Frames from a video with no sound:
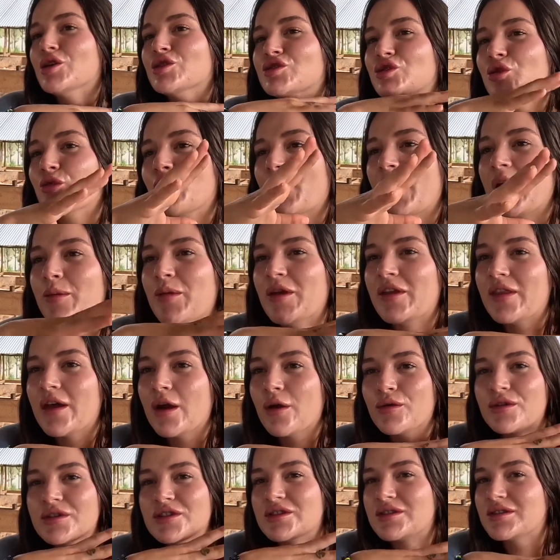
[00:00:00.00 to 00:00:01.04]
so maybe
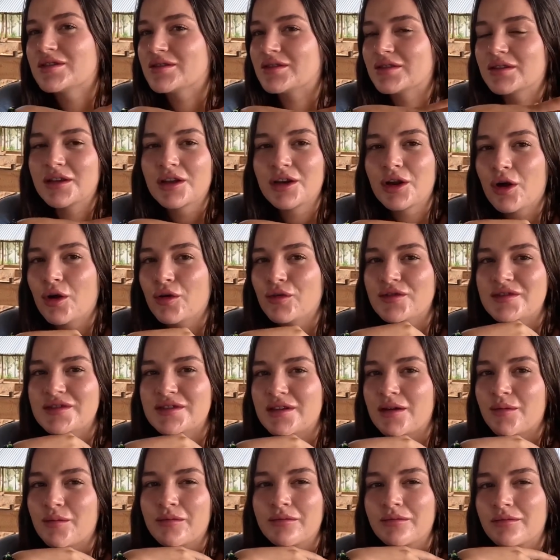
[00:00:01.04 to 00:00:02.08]
there was you know
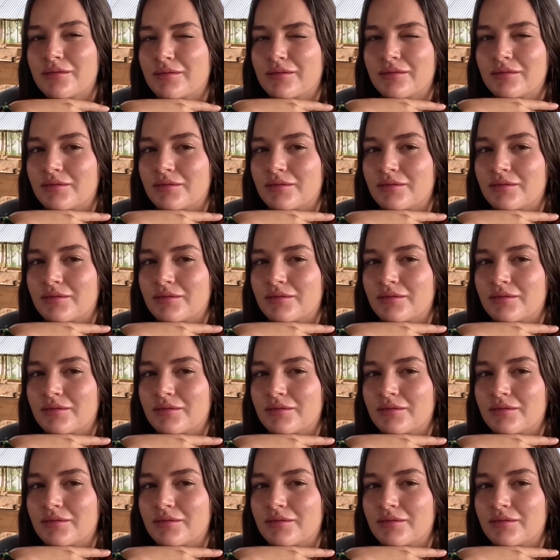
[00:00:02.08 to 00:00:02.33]
some